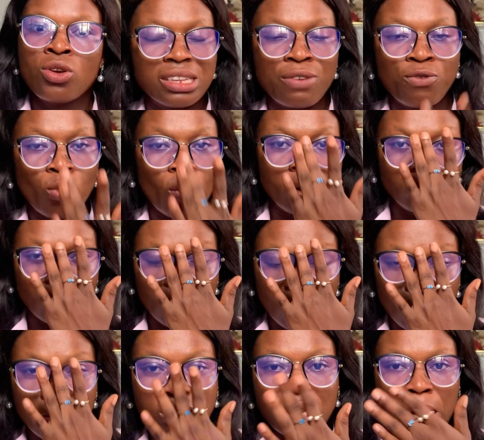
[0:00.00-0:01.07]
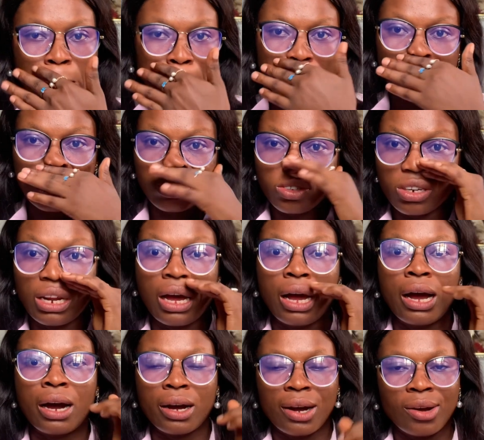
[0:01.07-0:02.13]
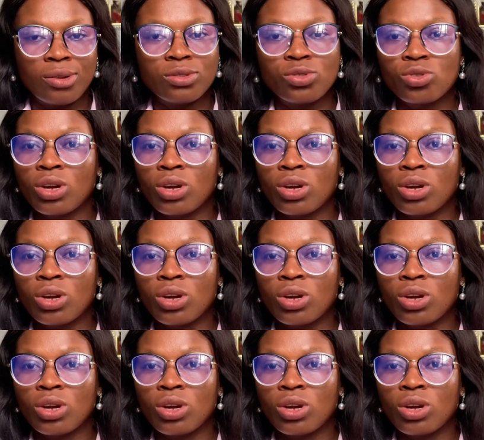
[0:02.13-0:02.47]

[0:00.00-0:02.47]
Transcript: If you want to create an international account,